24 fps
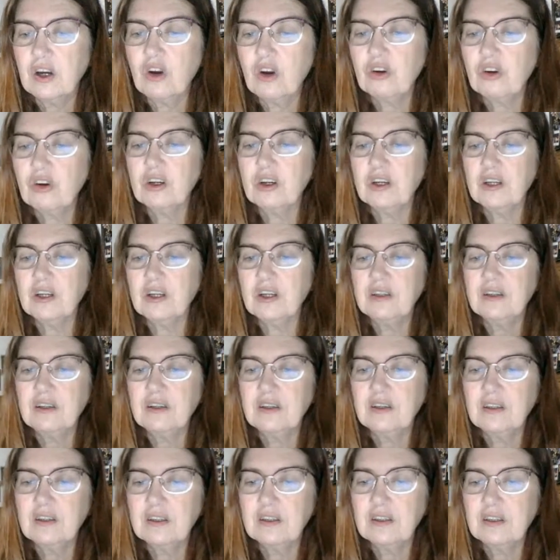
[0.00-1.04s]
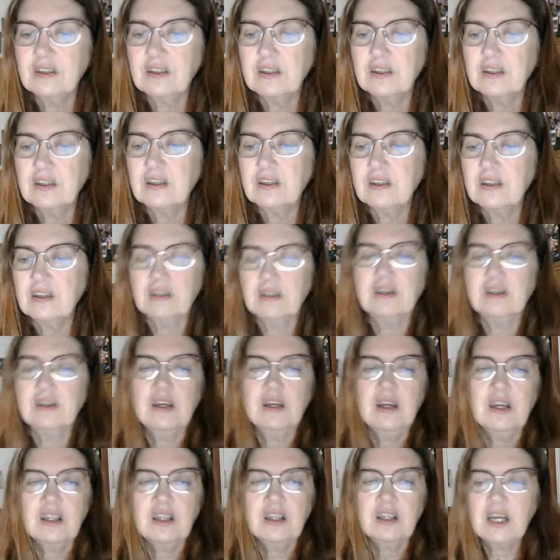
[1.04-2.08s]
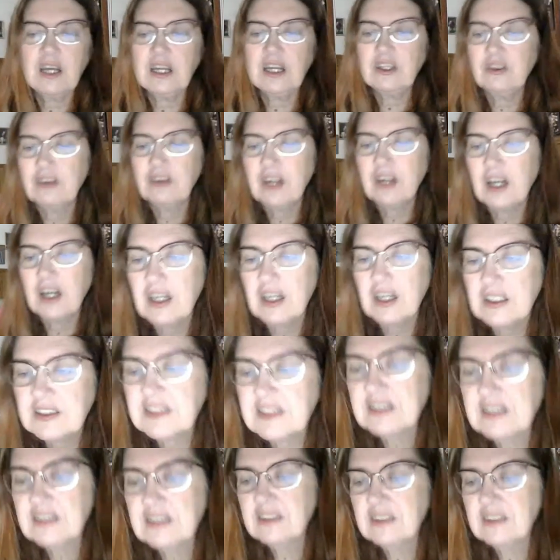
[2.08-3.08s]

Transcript: good. Thank you, guys.